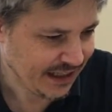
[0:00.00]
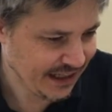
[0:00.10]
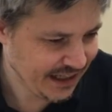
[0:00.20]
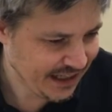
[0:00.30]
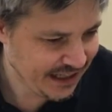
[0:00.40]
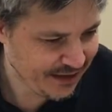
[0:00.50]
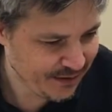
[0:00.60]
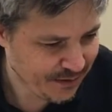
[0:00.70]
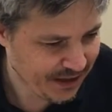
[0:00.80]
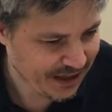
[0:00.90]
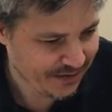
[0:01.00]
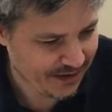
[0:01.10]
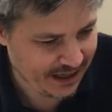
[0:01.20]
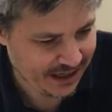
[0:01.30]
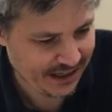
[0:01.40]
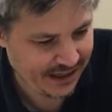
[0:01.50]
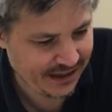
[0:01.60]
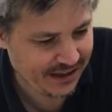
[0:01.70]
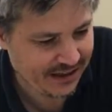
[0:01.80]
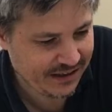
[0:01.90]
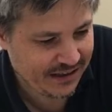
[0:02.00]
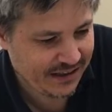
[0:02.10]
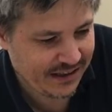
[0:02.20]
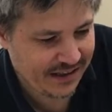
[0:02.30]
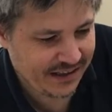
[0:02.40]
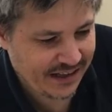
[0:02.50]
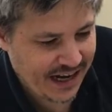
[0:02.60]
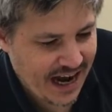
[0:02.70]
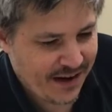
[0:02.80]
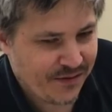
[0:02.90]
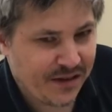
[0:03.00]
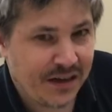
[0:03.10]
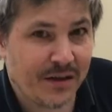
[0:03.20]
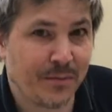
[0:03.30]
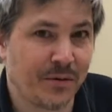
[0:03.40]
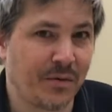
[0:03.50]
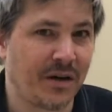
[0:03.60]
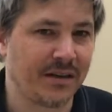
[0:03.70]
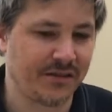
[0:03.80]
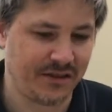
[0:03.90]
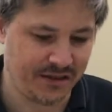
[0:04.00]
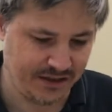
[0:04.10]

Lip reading: And what I've got here is a half a cup of water.